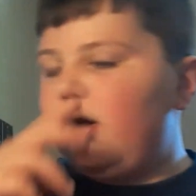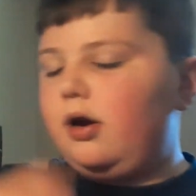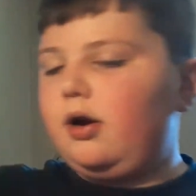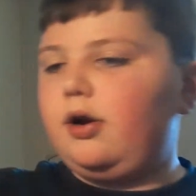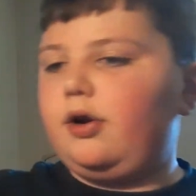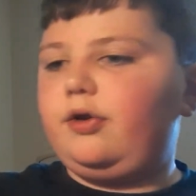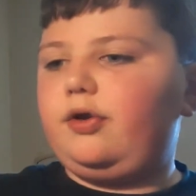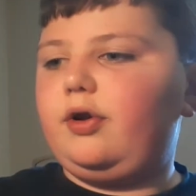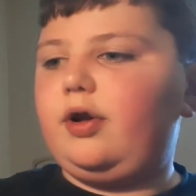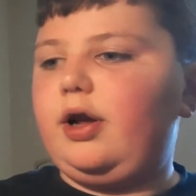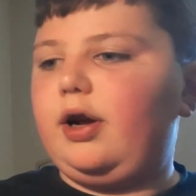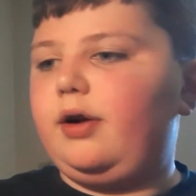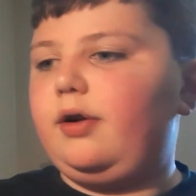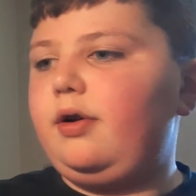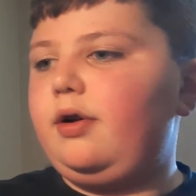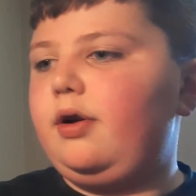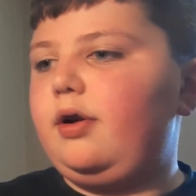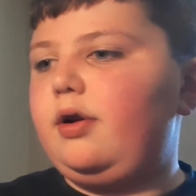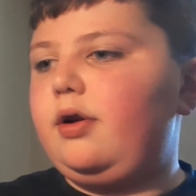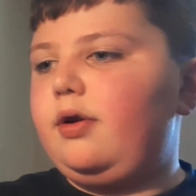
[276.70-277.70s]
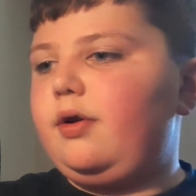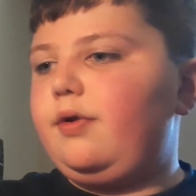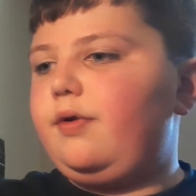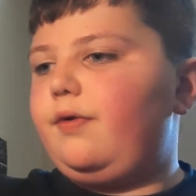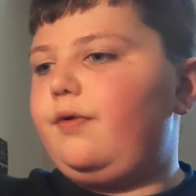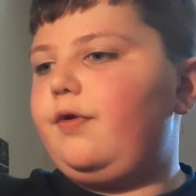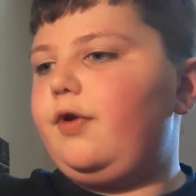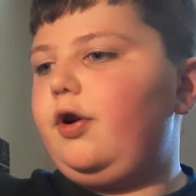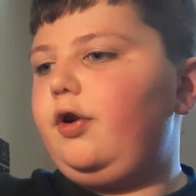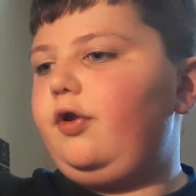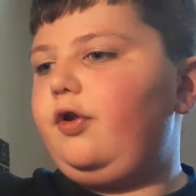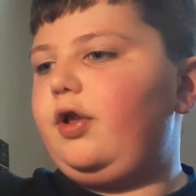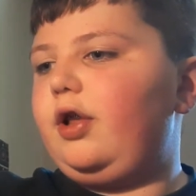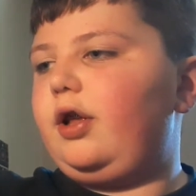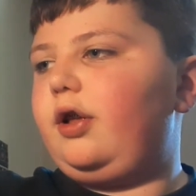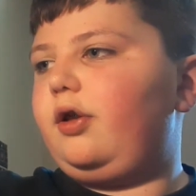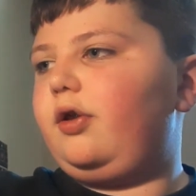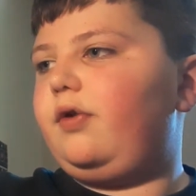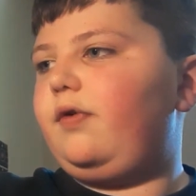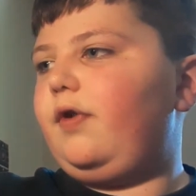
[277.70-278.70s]
So yeah, first
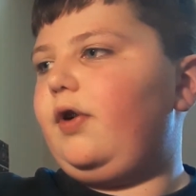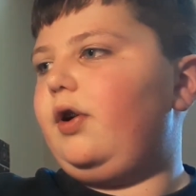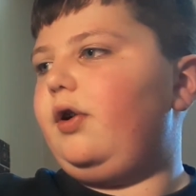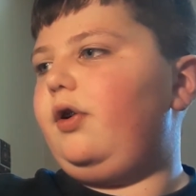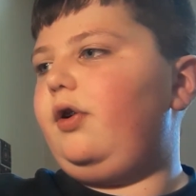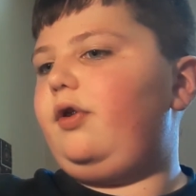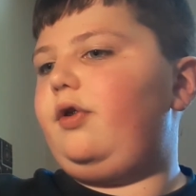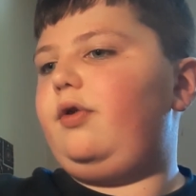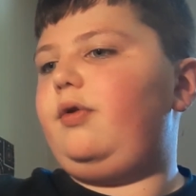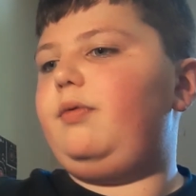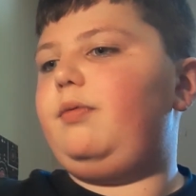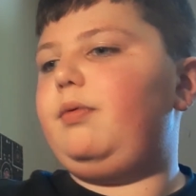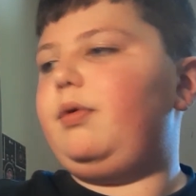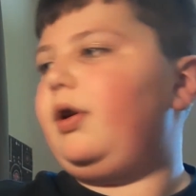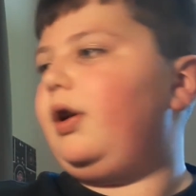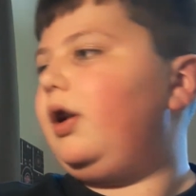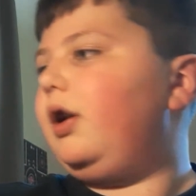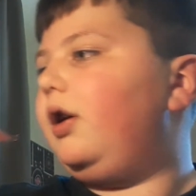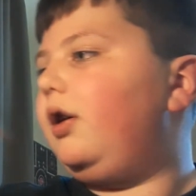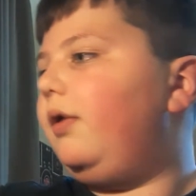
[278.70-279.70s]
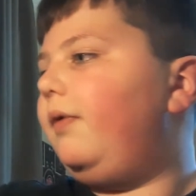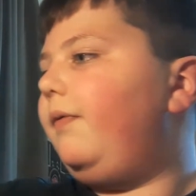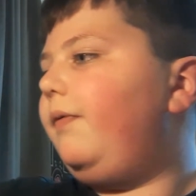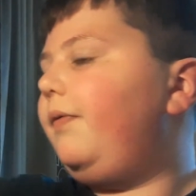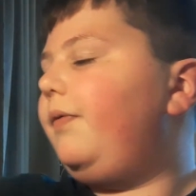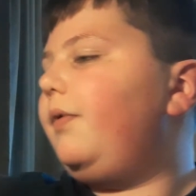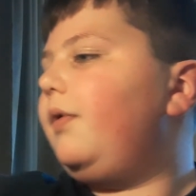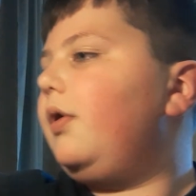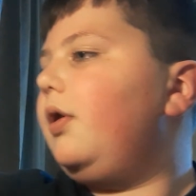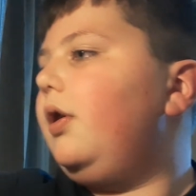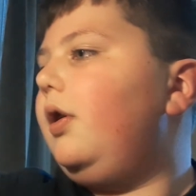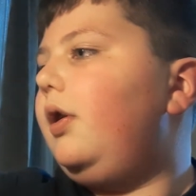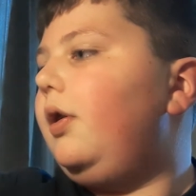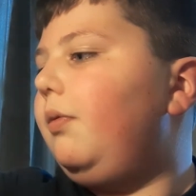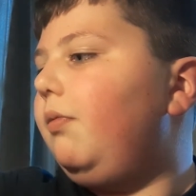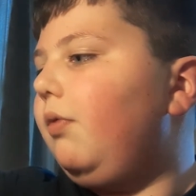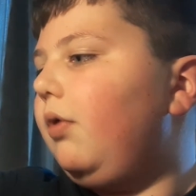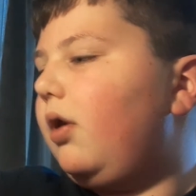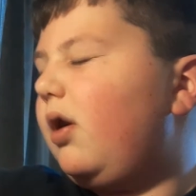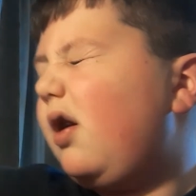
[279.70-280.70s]
things first, we're gonna
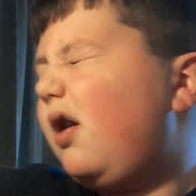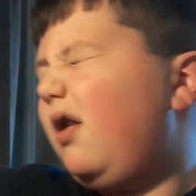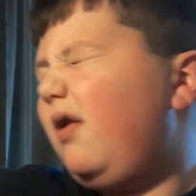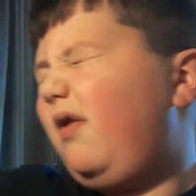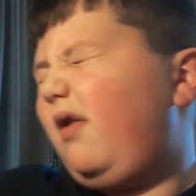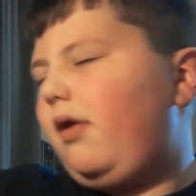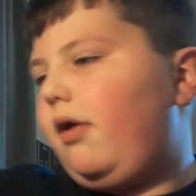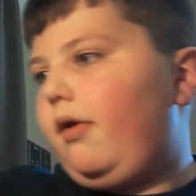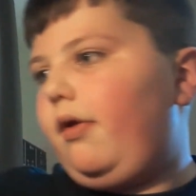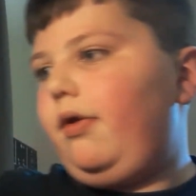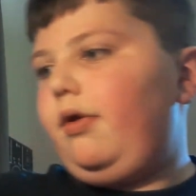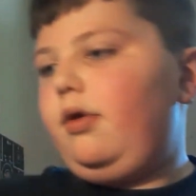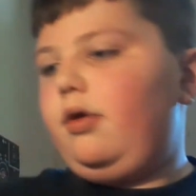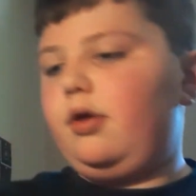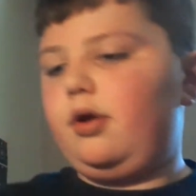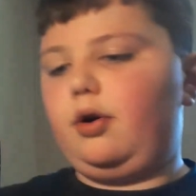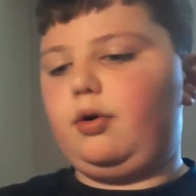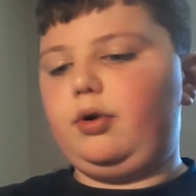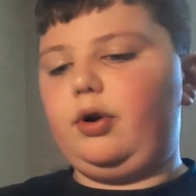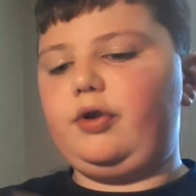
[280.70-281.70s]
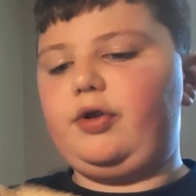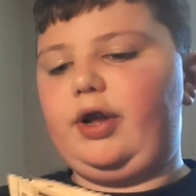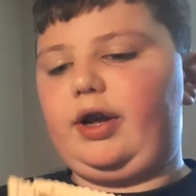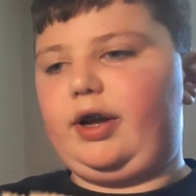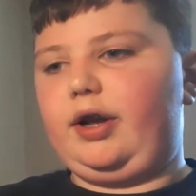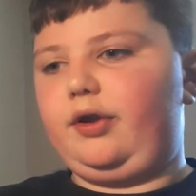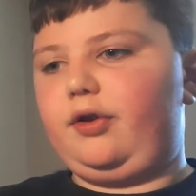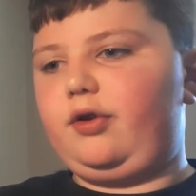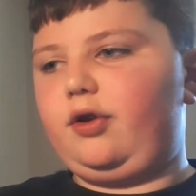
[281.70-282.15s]
work on the golden ticket.